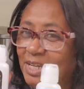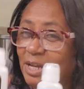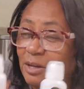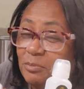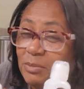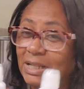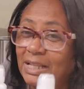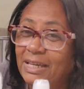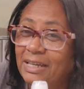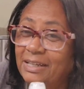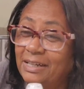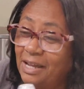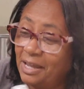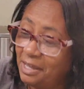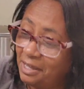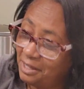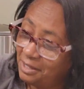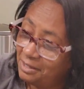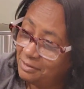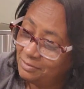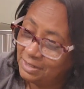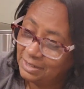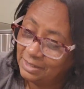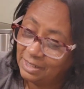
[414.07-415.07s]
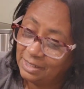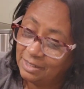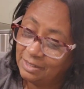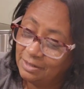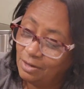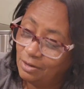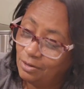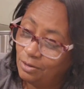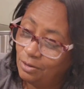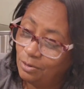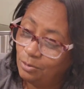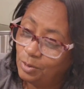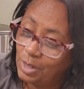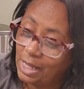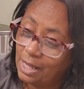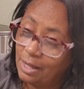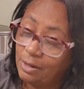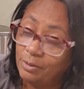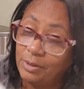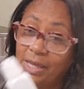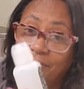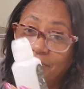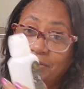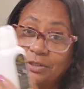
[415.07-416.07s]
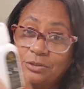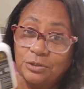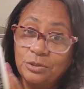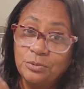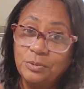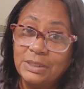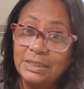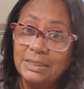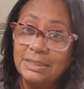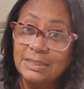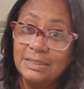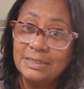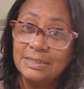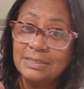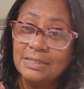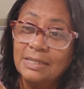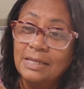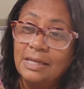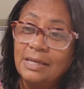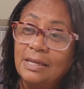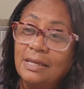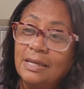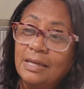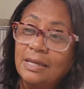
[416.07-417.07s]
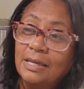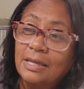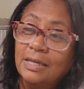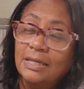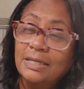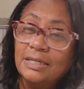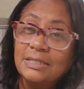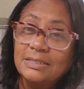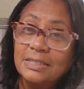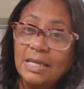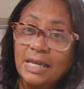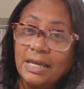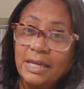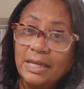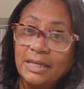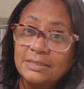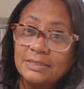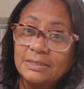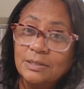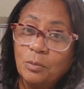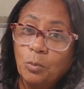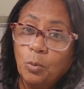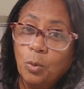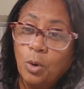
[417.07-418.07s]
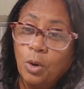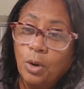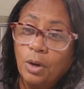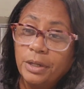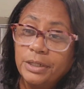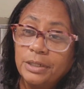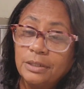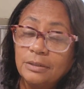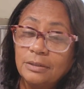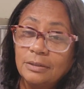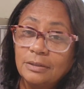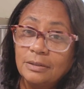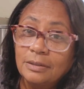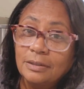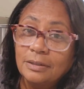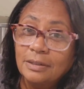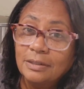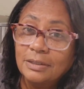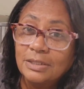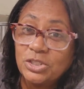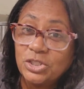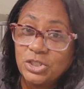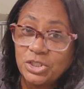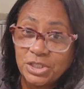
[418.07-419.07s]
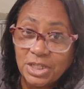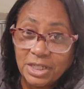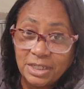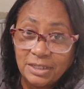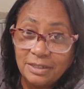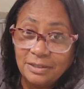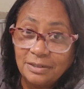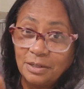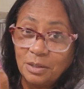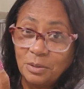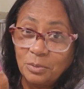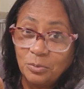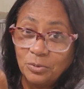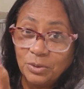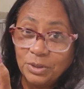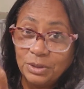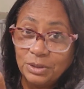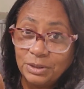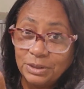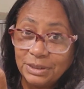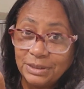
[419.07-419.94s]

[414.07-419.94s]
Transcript: I'm glad I had it. And all I'll have to do with this is add some water, shake it up real